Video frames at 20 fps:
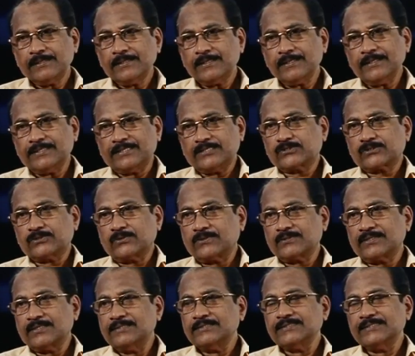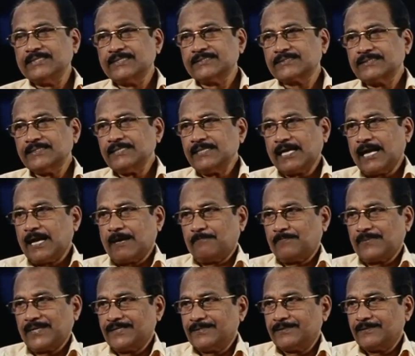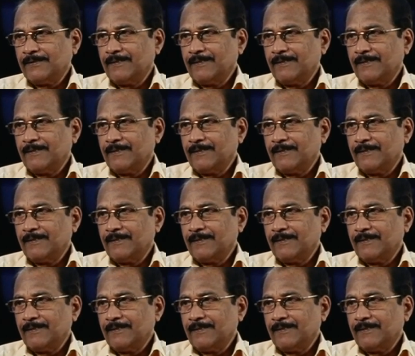it is not GST applied.